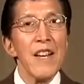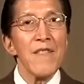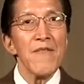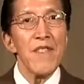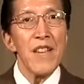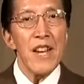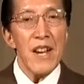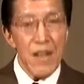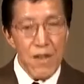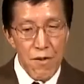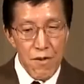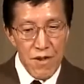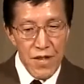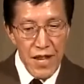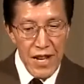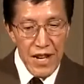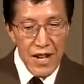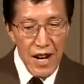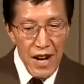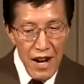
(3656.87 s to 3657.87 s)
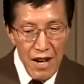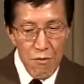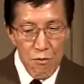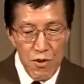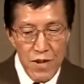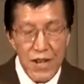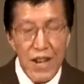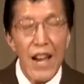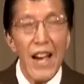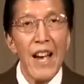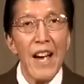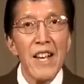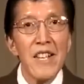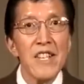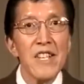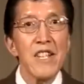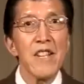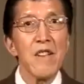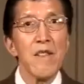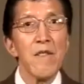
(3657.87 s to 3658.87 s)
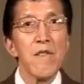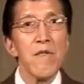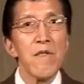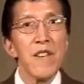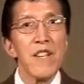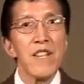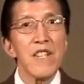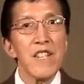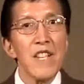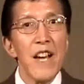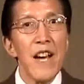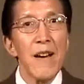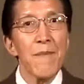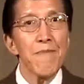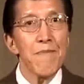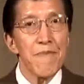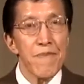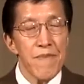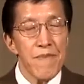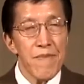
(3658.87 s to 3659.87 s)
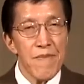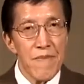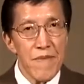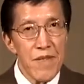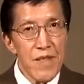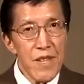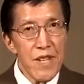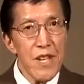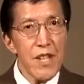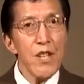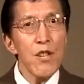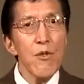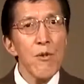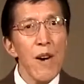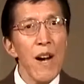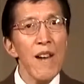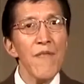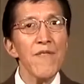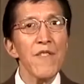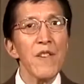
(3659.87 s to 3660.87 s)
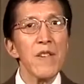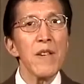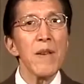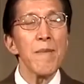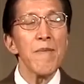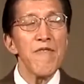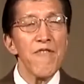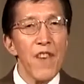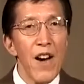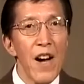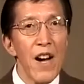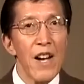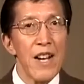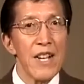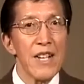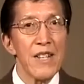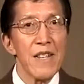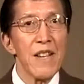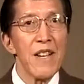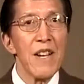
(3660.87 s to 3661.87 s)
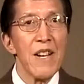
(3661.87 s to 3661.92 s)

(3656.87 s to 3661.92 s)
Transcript: The other thing I would ask you is that you have to define